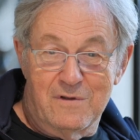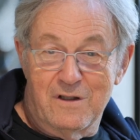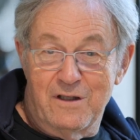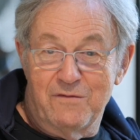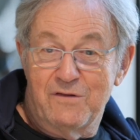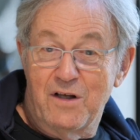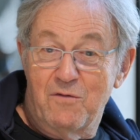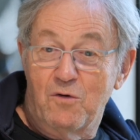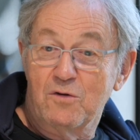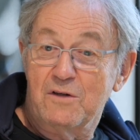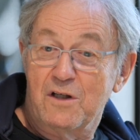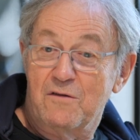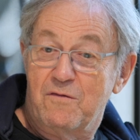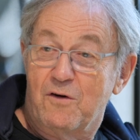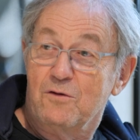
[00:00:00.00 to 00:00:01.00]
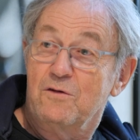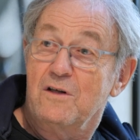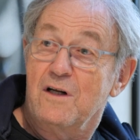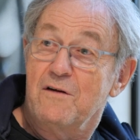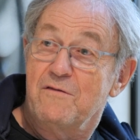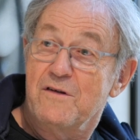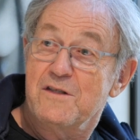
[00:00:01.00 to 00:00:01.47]
if they wanted
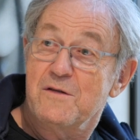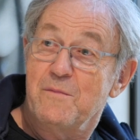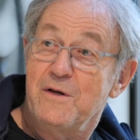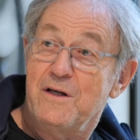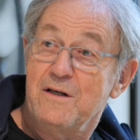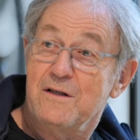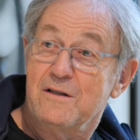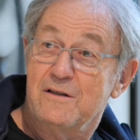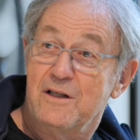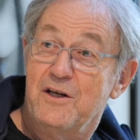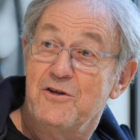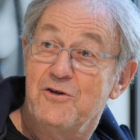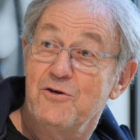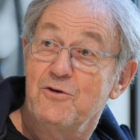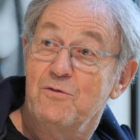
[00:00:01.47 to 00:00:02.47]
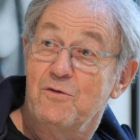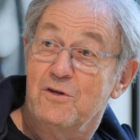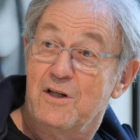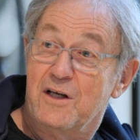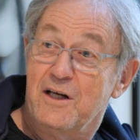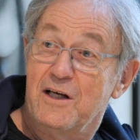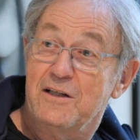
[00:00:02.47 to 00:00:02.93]
photograph with me, they knew what
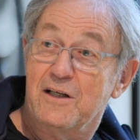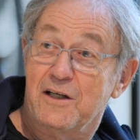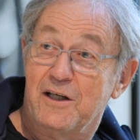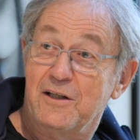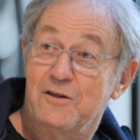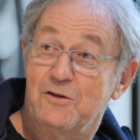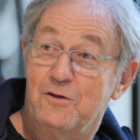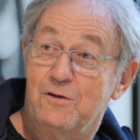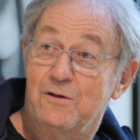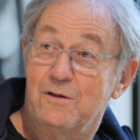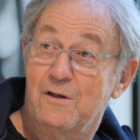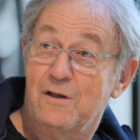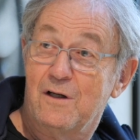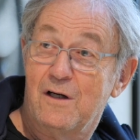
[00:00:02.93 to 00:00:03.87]
they're getting into.